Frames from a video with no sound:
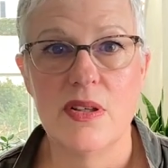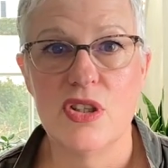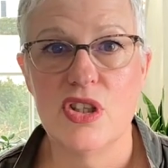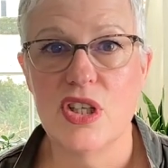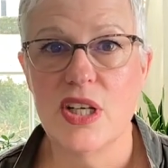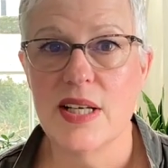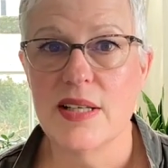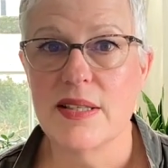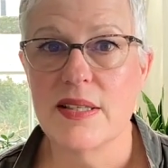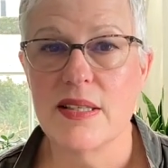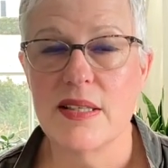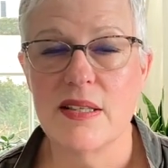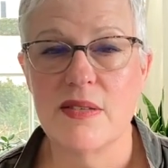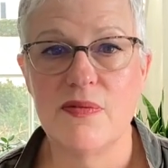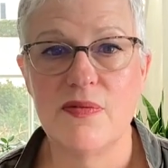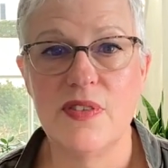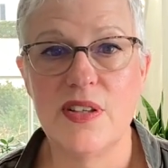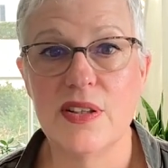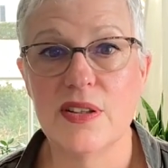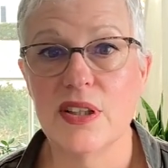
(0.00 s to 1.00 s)
just
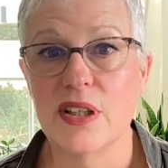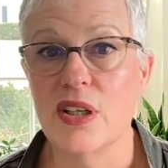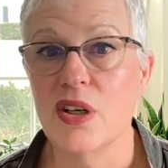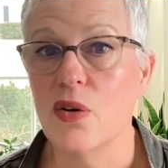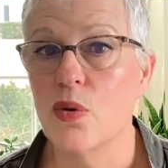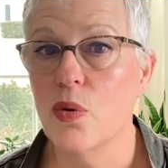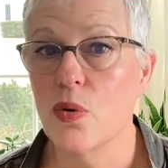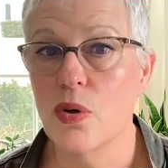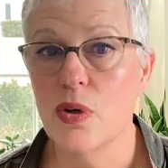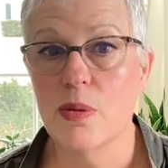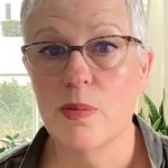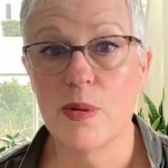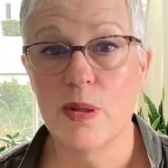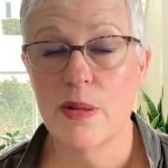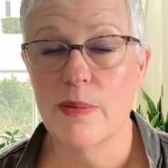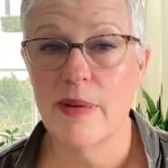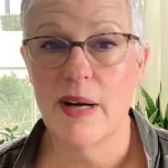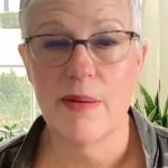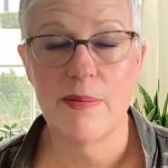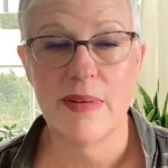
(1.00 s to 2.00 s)
feeling
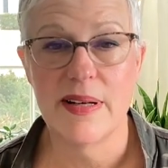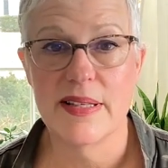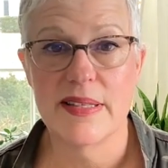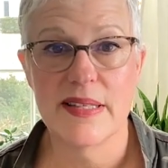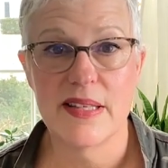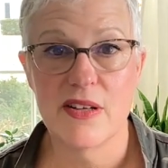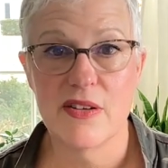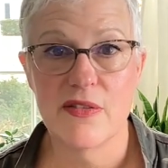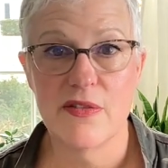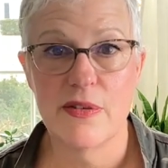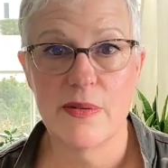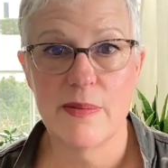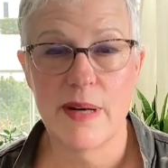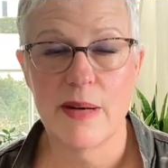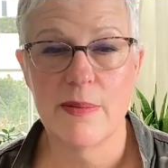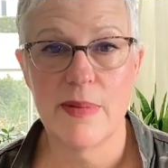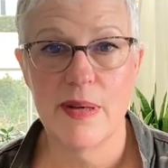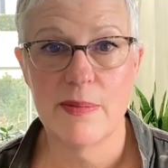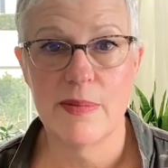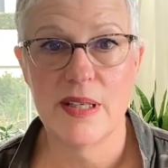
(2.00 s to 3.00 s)
horrible about myself,
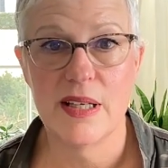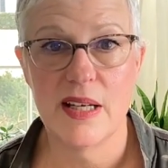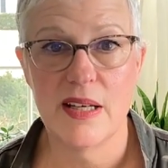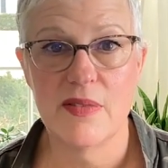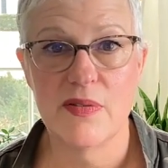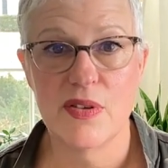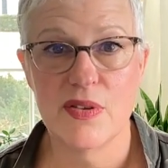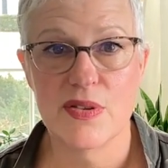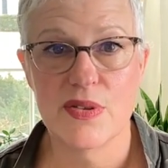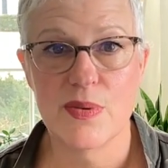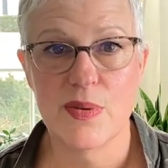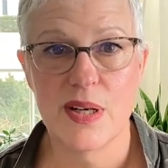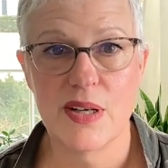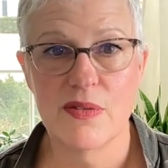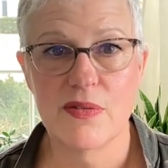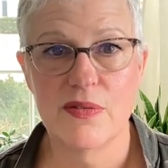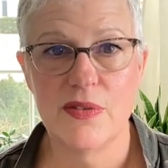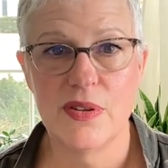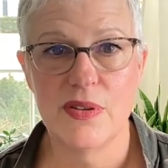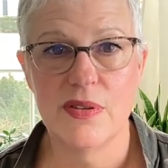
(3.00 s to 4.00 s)
about my behaviors
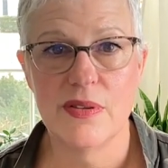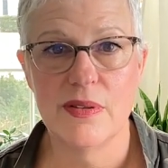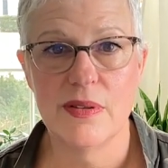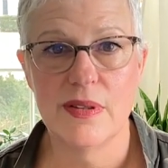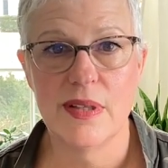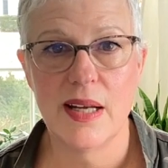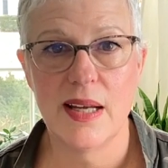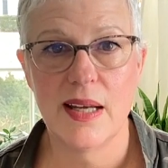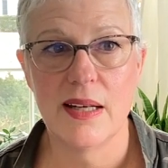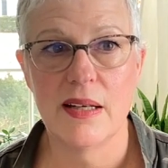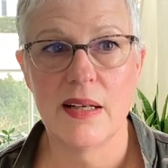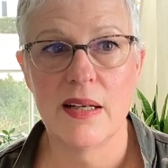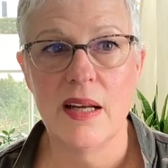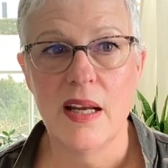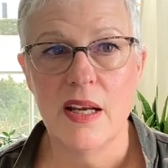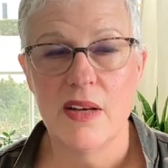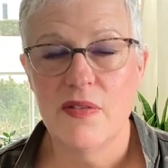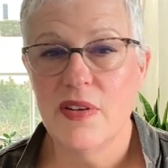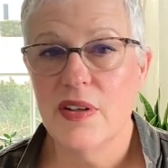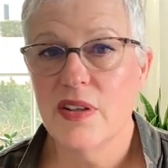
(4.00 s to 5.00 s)
around food, and
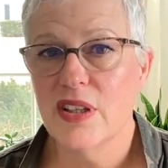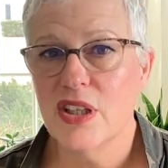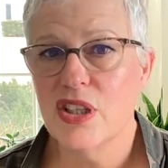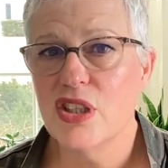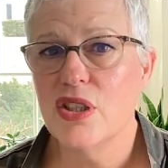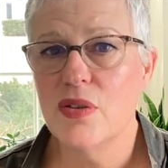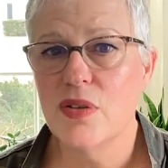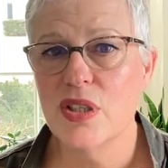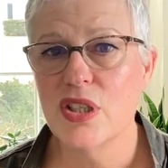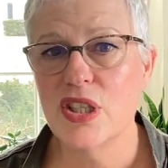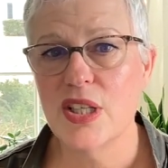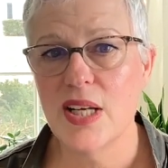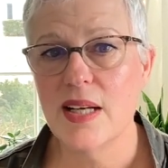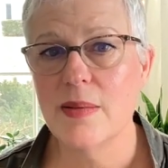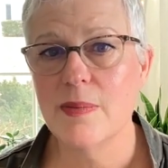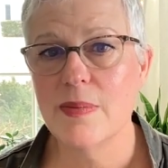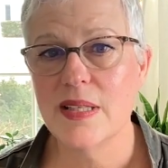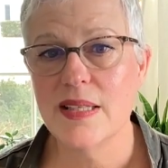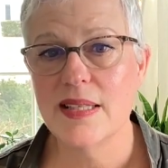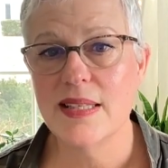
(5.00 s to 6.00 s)
feeling too
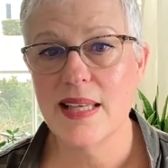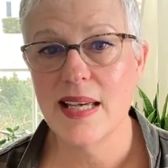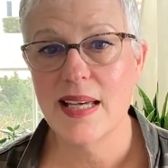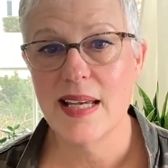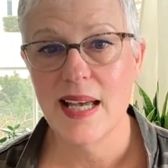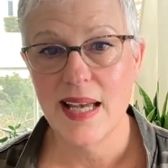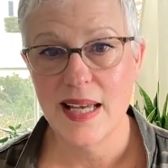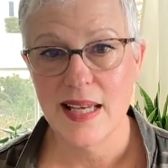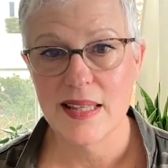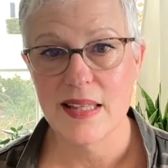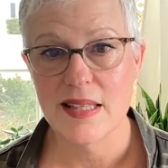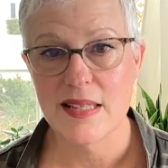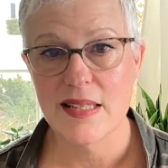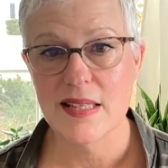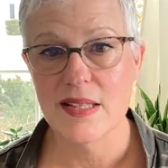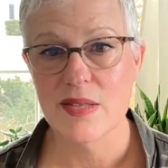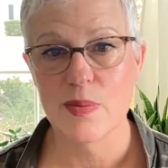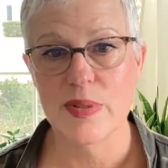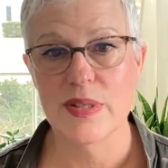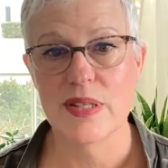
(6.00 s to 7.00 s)
ashamed to say, hey, this
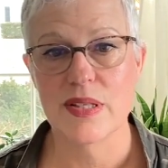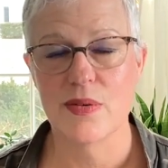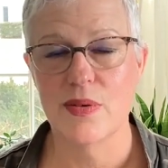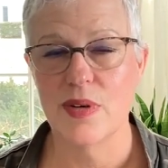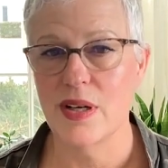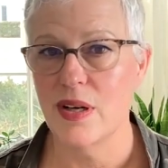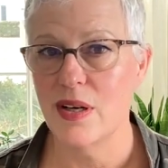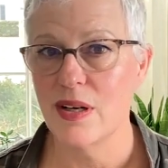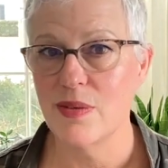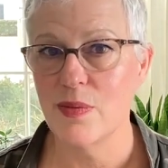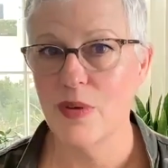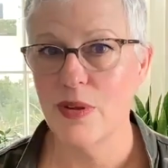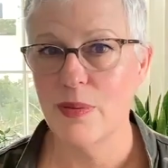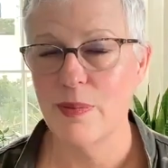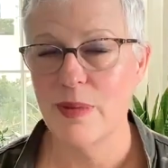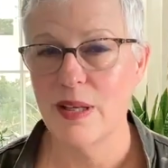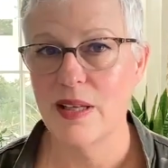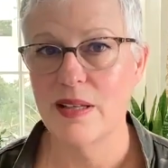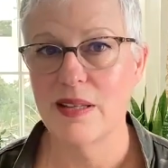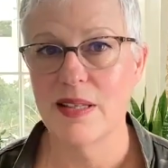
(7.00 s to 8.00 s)
is what's going on with
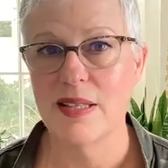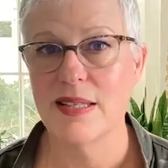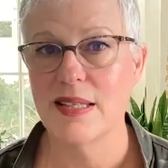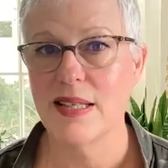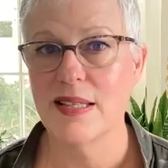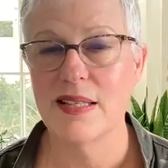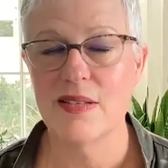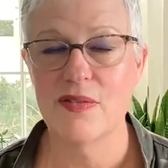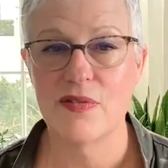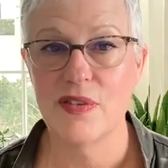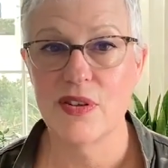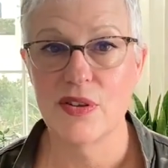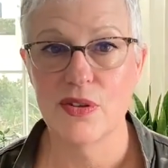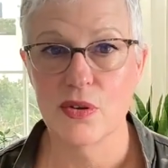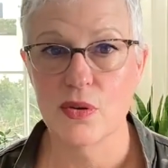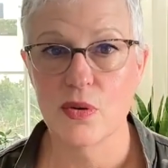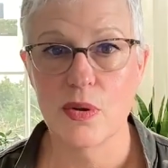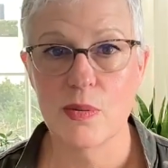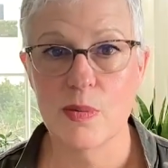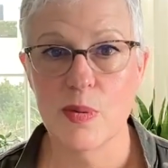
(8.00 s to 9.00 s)
me, and this doesn't feel
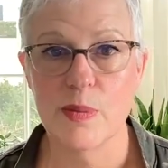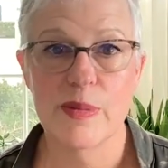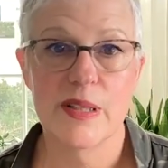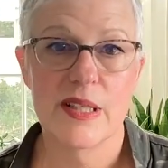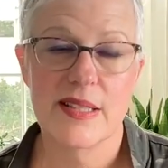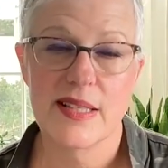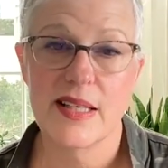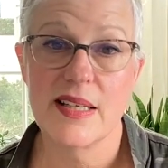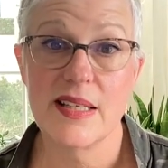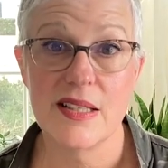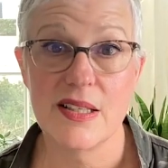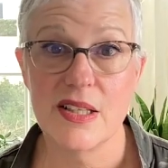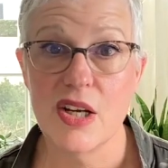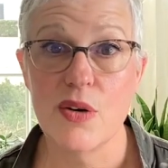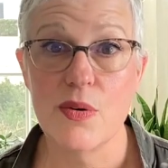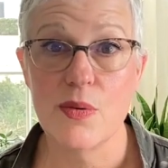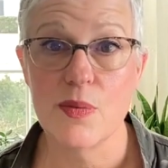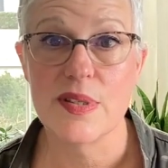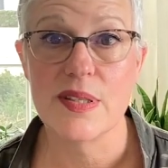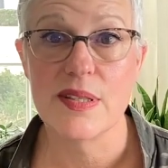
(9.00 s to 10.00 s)
normal, because I didn't
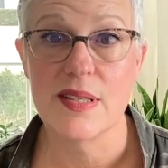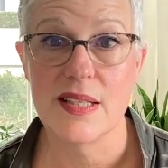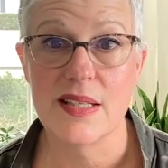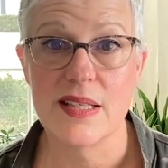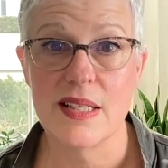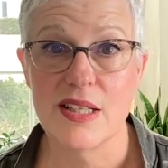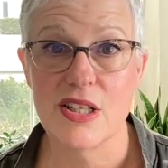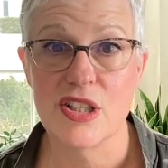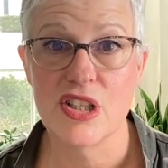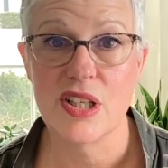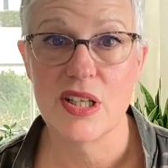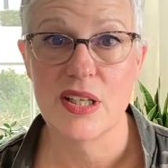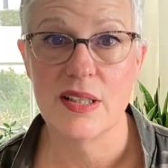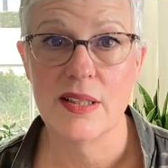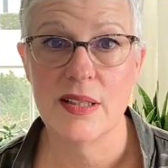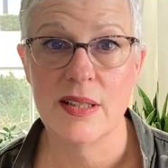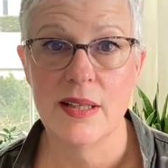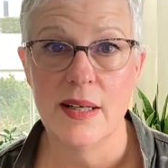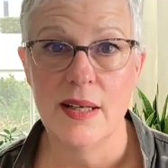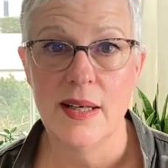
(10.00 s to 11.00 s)
know it was an
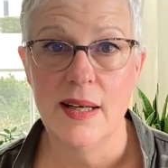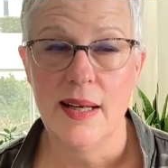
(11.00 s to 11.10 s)
addiction.